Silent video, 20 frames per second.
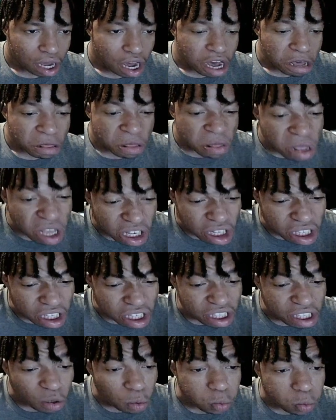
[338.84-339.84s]
Listen
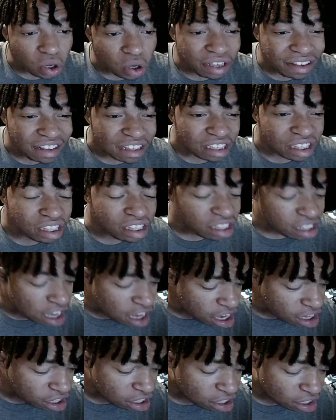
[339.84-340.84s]
to what he is
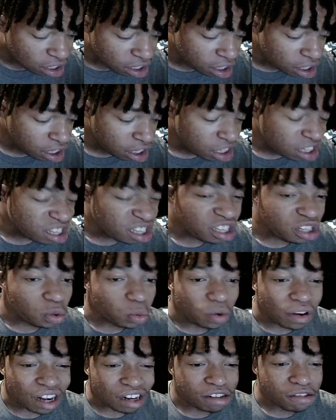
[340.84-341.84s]
saying. Do
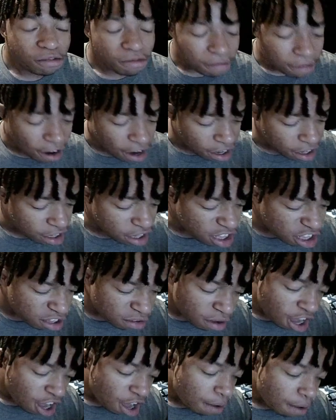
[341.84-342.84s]
not define him
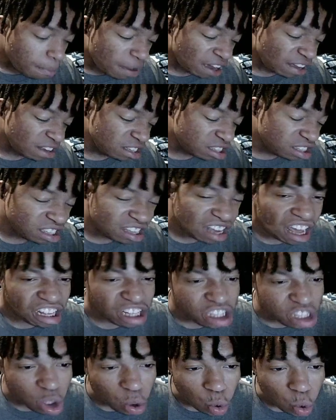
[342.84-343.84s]
by his
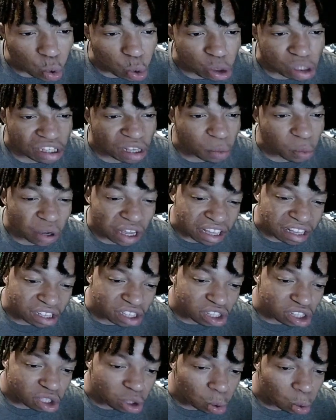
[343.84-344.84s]
tattoos and what he
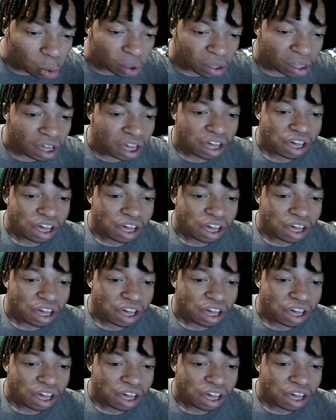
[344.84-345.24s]
is doing.